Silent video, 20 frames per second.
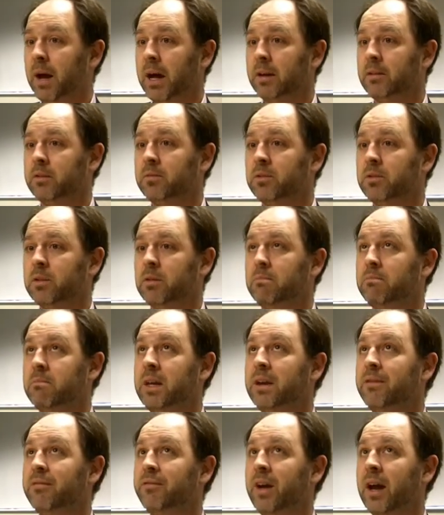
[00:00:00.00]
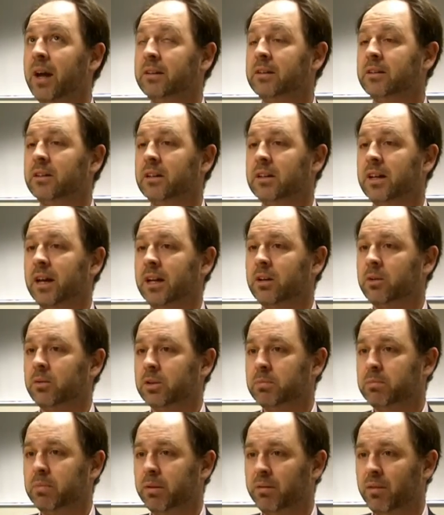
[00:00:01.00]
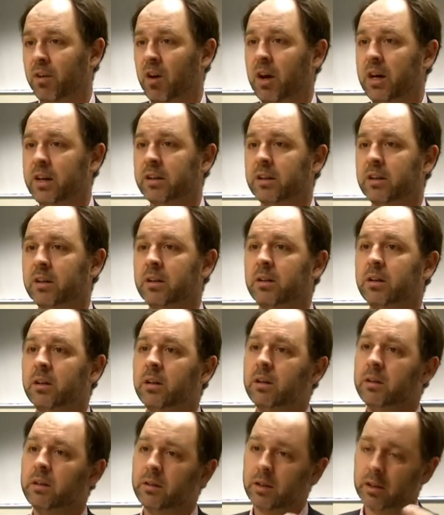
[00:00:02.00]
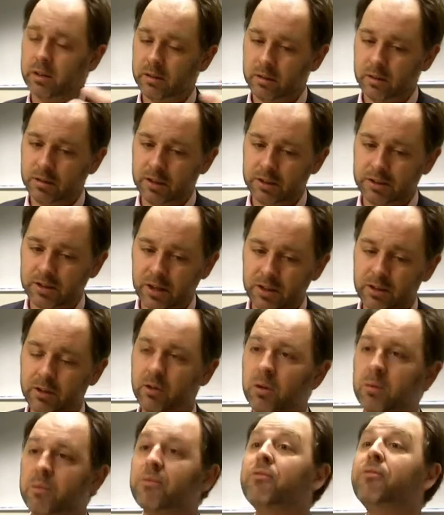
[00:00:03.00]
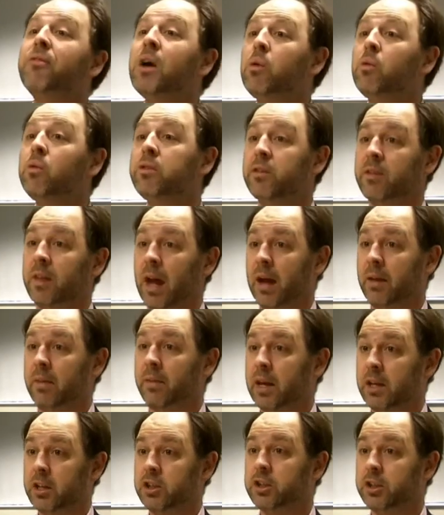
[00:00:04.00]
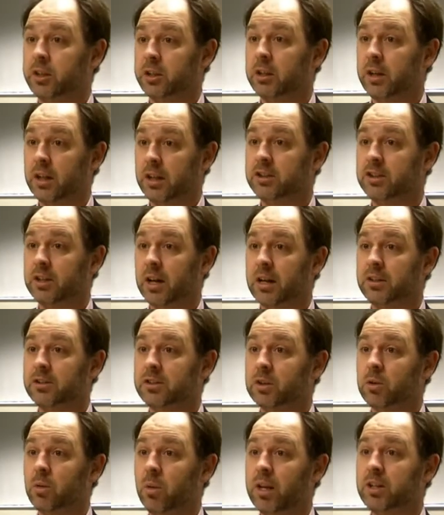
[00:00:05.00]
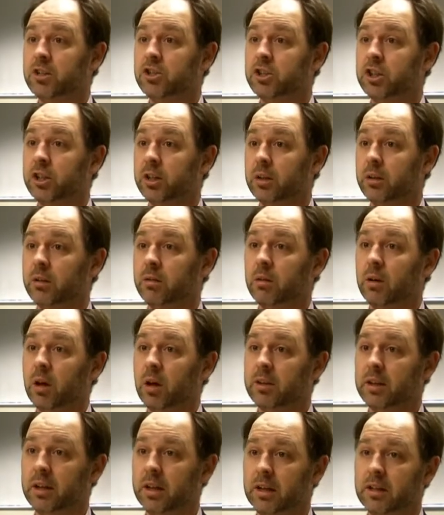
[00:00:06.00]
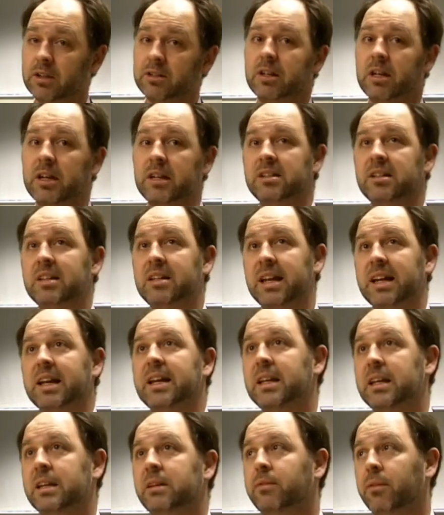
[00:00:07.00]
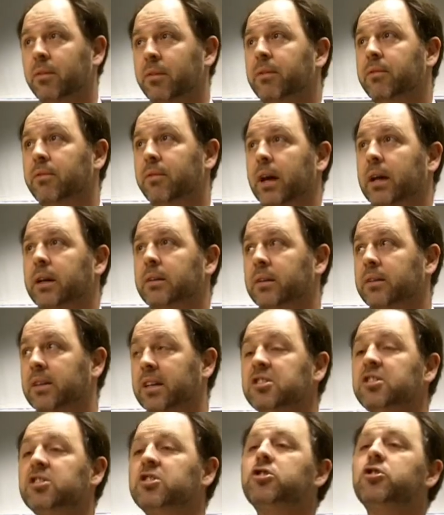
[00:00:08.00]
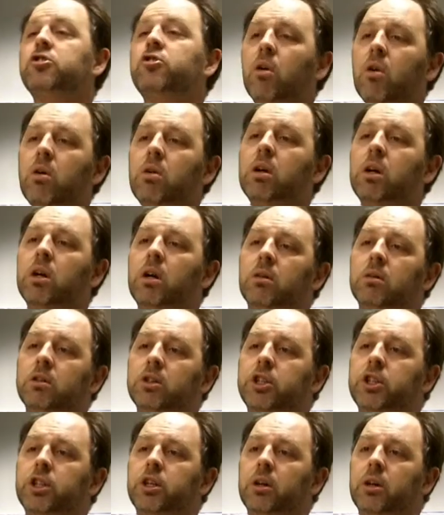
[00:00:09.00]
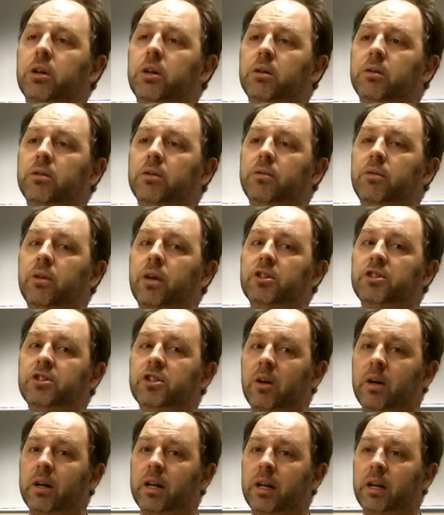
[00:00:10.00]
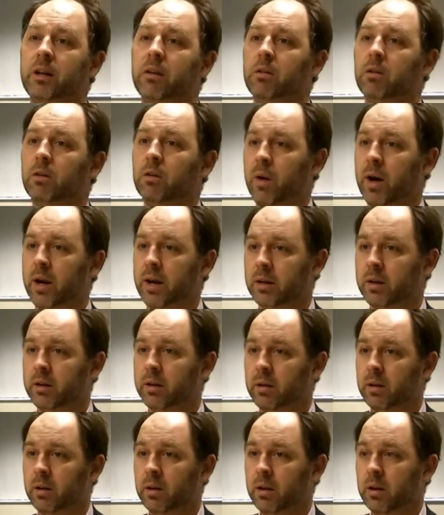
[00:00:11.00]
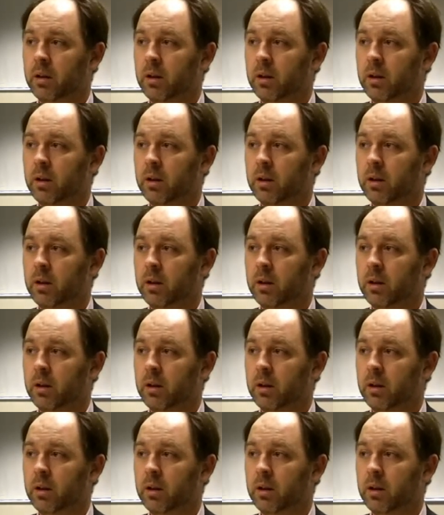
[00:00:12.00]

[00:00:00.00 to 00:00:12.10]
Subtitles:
But the mere fact that the data was provided, that this other group felt that they should at least ask the question, I think is indicative of the fact that there's a strong culture of assigning credit.